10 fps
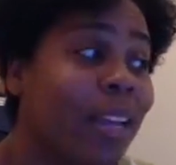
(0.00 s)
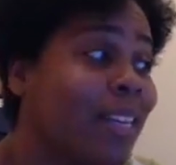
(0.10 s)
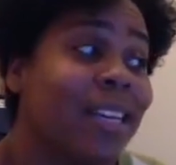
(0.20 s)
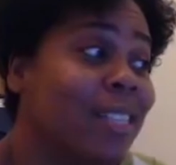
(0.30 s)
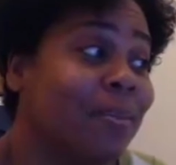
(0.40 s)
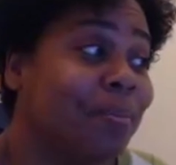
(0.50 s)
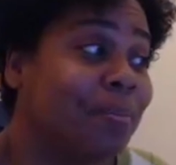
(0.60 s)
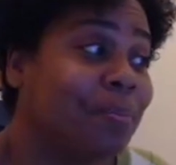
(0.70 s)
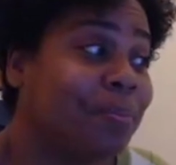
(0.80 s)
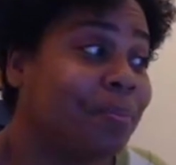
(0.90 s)
It doesn't.
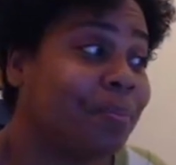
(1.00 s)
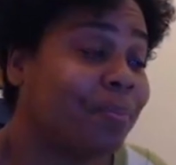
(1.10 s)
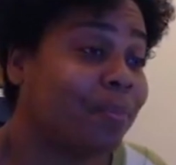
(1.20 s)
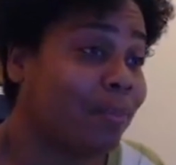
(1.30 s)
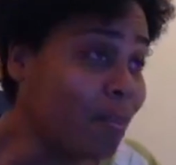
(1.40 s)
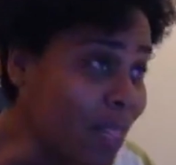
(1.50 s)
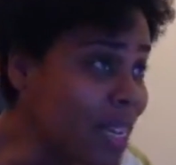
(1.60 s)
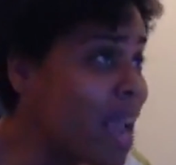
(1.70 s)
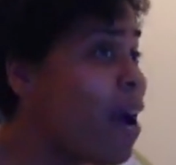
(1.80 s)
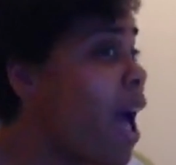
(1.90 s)

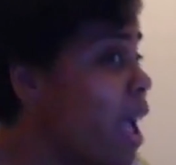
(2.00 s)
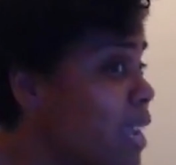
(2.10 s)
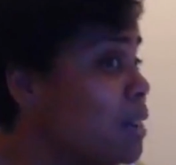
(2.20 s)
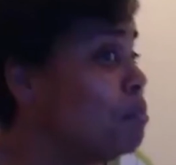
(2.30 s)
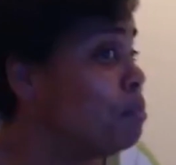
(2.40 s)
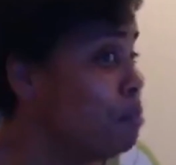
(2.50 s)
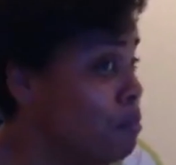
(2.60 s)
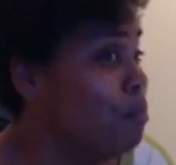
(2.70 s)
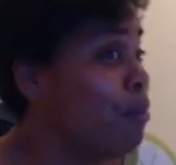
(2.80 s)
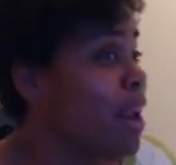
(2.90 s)
Now, I can
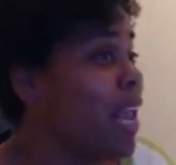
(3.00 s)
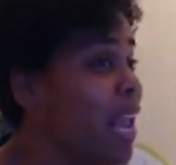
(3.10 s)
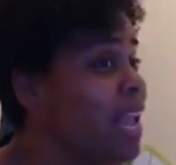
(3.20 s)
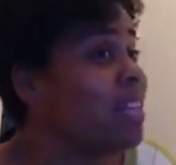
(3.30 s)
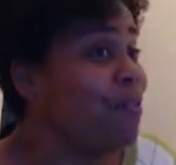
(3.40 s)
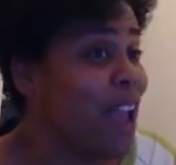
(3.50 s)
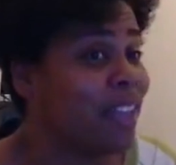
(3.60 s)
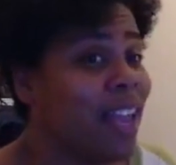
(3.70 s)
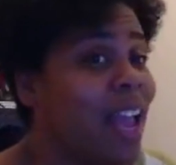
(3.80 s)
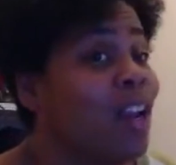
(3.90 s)
bring in the
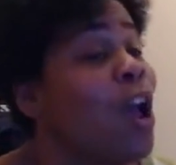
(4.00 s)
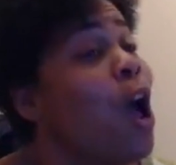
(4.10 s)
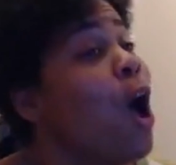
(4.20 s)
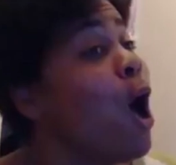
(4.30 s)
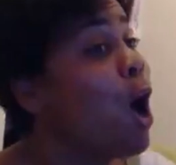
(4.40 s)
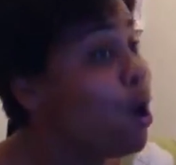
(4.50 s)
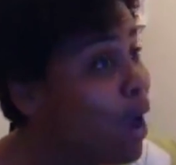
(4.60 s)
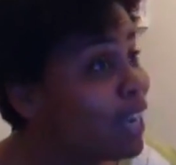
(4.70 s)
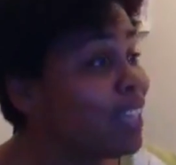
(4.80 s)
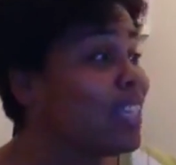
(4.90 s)
fact that, oh,
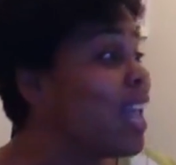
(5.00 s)
I cooked